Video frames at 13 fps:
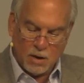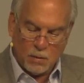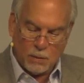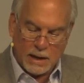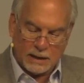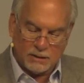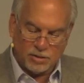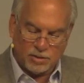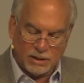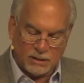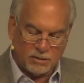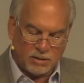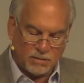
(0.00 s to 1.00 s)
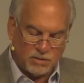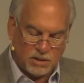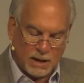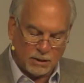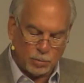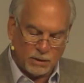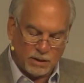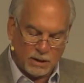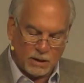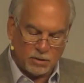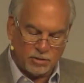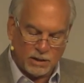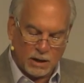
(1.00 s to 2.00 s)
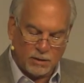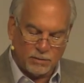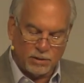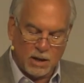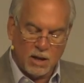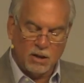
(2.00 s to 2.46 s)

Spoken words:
we had the sentence of death within ourselves